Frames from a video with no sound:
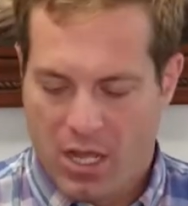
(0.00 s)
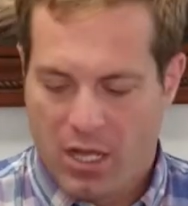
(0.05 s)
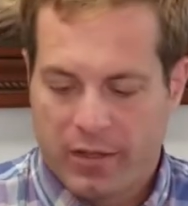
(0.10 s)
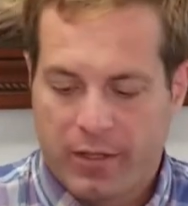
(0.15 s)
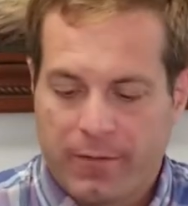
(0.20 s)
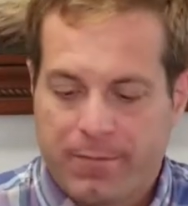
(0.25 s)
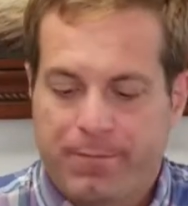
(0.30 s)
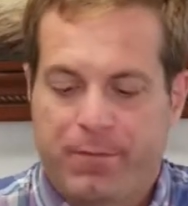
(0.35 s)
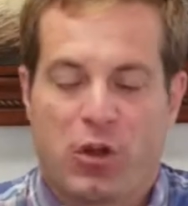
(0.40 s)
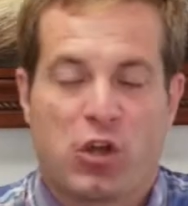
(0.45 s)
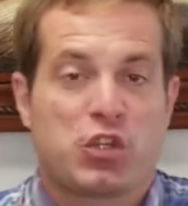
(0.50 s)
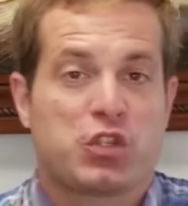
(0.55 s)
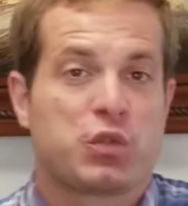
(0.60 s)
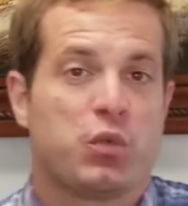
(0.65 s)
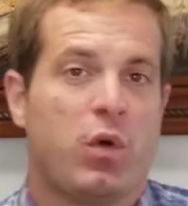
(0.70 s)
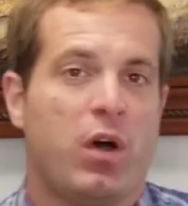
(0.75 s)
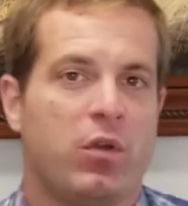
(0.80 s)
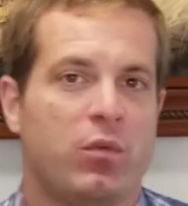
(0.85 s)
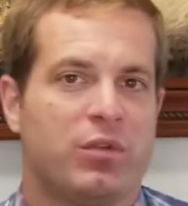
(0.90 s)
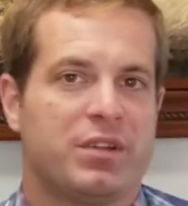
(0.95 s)
The first
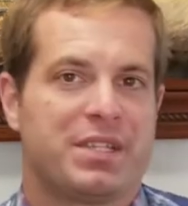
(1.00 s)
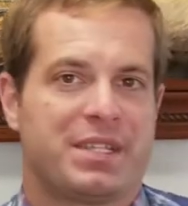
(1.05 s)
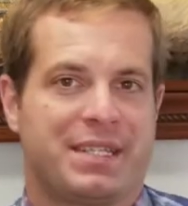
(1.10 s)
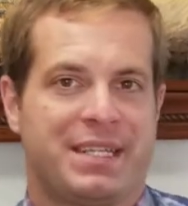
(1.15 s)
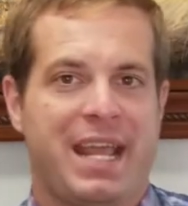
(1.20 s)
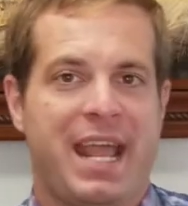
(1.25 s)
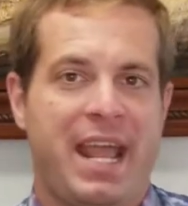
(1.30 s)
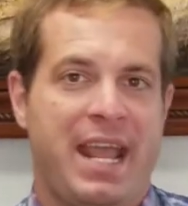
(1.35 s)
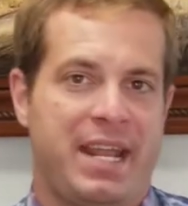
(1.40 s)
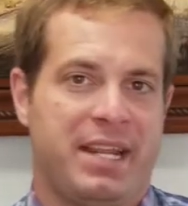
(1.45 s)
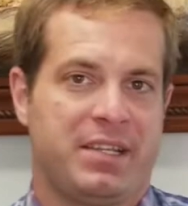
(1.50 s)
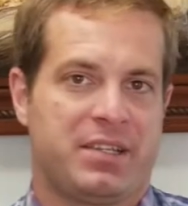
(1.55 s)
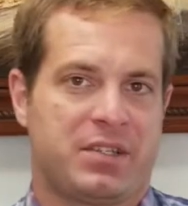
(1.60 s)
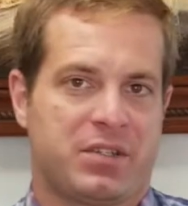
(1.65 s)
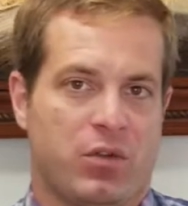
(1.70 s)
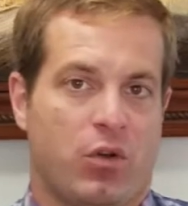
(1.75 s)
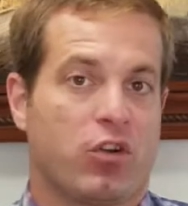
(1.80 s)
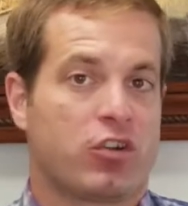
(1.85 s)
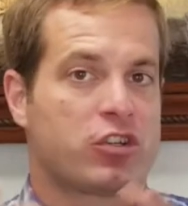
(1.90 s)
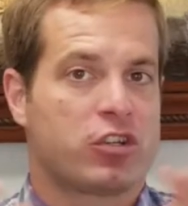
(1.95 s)
one was
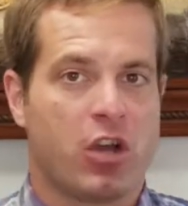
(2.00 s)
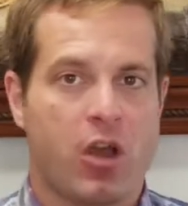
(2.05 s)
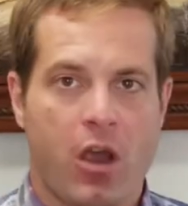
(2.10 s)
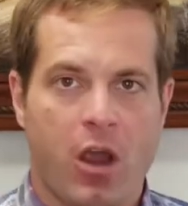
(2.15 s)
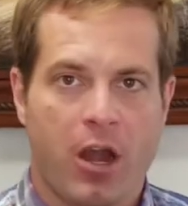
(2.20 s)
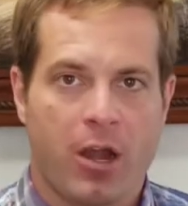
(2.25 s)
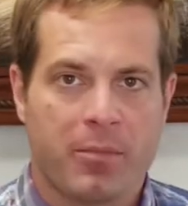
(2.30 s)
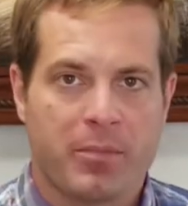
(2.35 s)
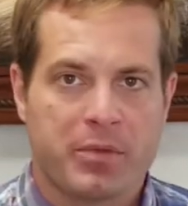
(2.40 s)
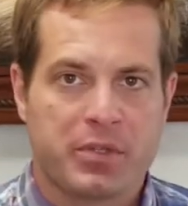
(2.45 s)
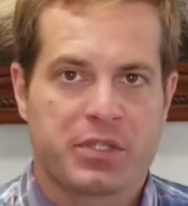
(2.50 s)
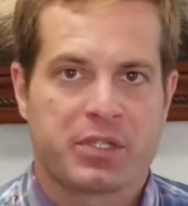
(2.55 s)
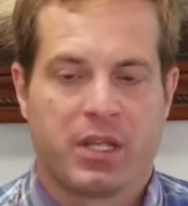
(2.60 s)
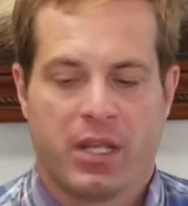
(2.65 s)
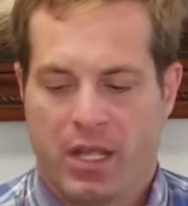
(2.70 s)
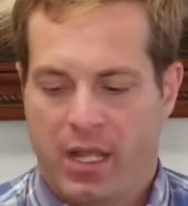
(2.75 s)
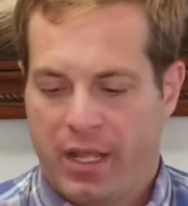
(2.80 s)
tents or tarps.